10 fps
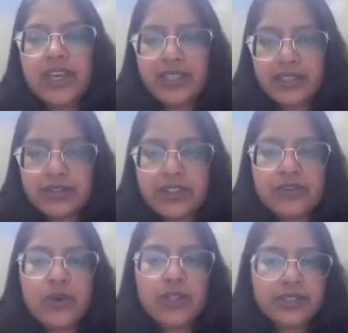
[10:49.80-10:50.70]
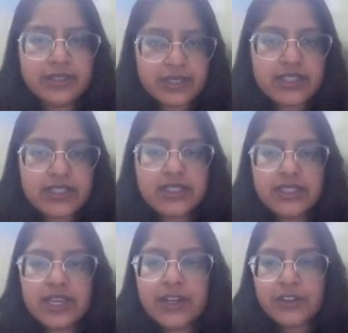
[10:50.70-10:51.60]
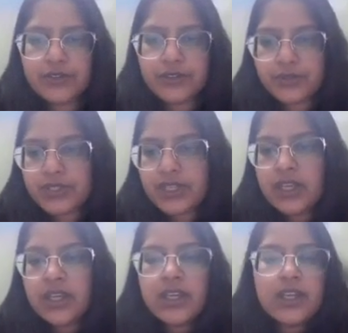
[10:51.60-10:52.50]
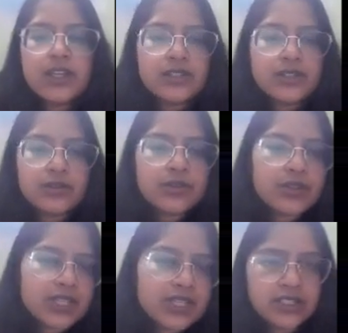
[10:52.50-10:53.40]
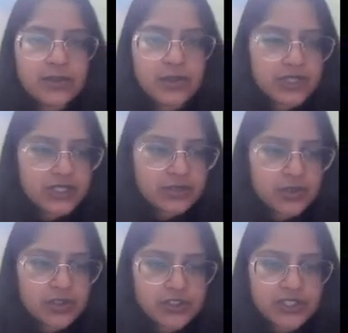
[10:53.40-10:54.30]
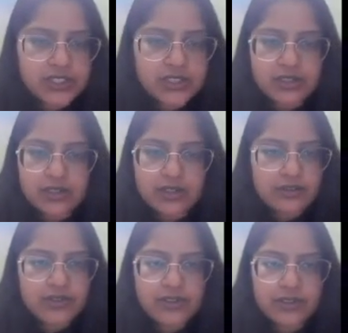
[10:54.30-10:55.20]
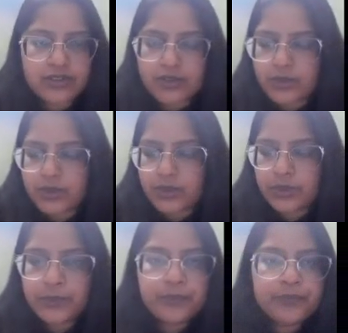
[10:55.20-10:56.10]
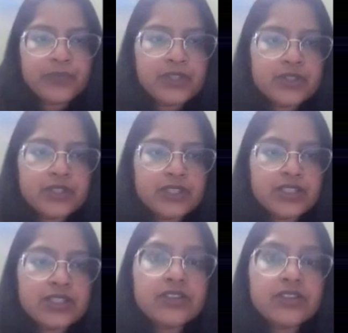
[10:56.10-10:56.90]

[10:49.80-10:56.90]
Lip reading: EIA if they fall in this kind of use. So you can read about these projects further down also. So there's a